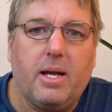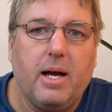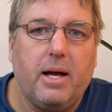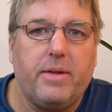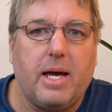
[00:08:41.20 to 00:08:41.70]

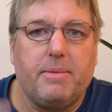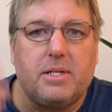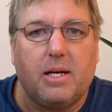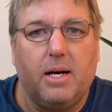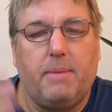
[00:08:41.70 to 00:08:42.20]
and the
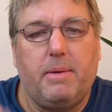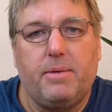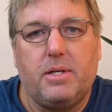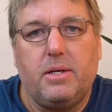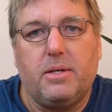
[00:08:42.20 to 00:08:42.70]
Amrita can't be
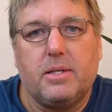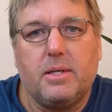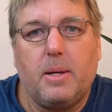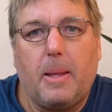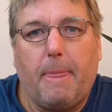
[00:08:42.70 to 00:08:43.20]

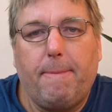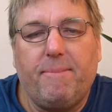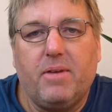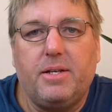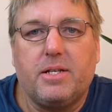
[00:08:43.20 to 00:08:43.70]
produced.
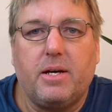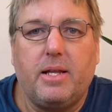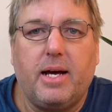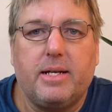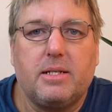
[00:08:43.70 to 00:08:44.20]
And so
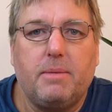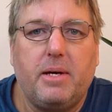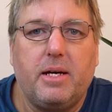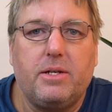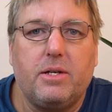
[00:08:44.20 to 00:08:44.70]
there has to
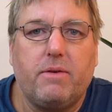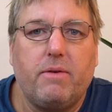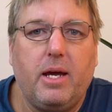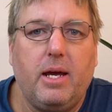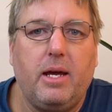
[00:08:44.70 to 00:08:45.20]
be a
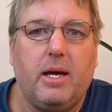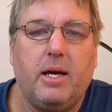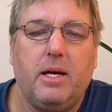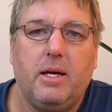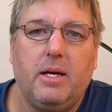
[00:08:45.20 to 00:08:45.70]
degree
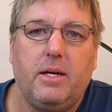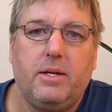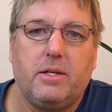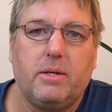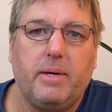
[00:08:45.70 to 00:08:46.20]

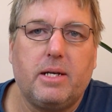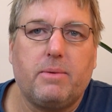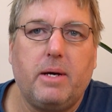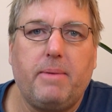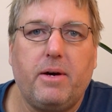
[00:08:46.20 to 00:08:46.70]
to
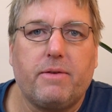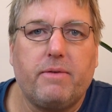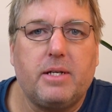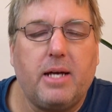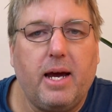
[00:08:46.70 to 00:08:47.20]
which we're both
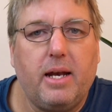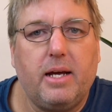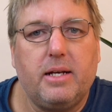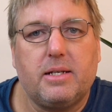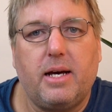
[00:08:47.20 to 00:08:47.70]

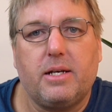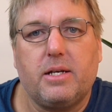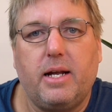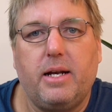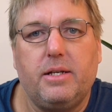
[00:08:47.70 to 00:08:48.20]
retaining
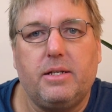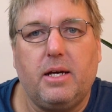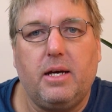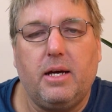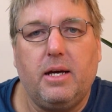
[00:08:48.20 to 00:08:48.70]
sexual
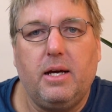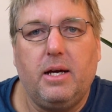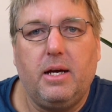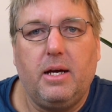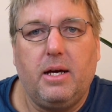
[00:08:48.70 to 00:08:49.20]
energy
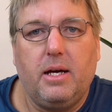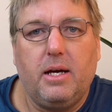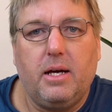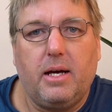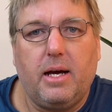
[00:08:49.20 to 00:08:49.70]

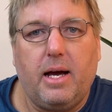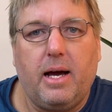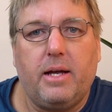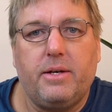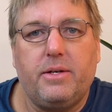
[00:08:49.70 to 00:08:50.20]

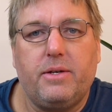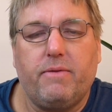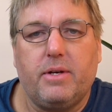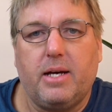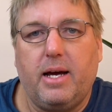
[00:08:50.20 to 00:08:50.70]
and
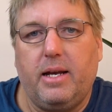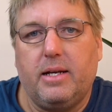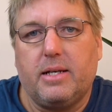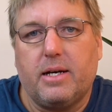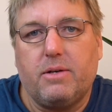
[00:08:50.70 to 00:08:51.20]

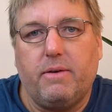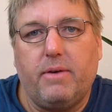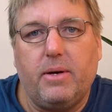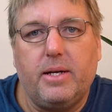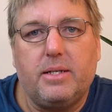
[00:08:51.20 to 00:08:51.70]
retaining sexual
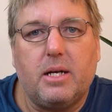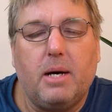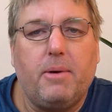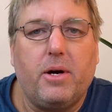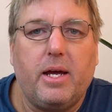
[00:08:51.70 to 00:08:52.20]
fluids in
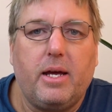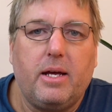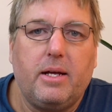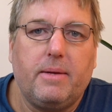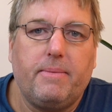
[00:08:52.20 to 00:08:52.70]
our body.
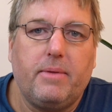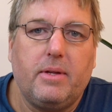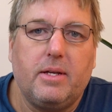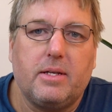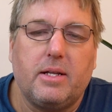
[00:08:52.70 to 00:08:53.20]

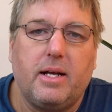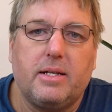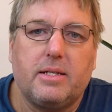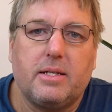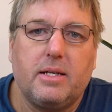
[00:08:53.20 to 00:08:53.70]
So
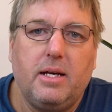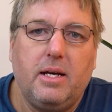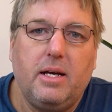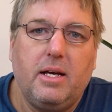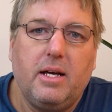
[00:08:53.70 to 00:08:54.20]
that's
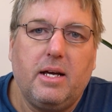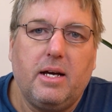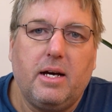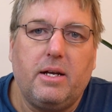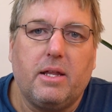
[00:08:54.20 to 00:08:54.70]

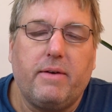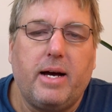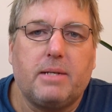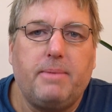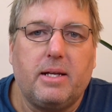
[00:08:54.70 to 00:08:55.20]
another
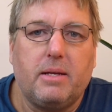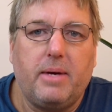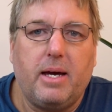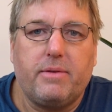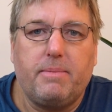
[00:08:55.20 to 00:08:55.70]
aspect that
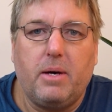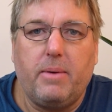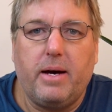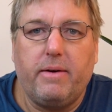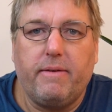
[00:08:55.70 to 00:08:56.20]
we have to be
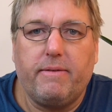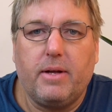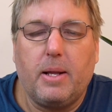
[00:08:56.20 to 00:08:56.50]
aware of.